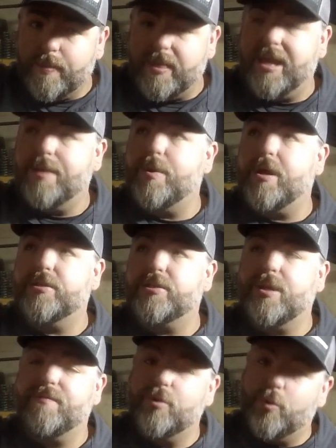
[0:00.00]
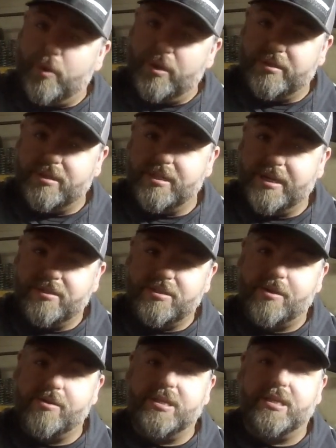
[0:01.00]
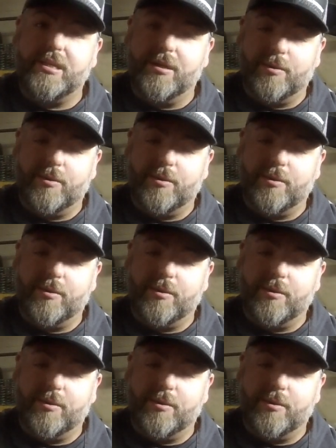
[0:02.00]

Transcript: and we also have new wheels and tires that are already here.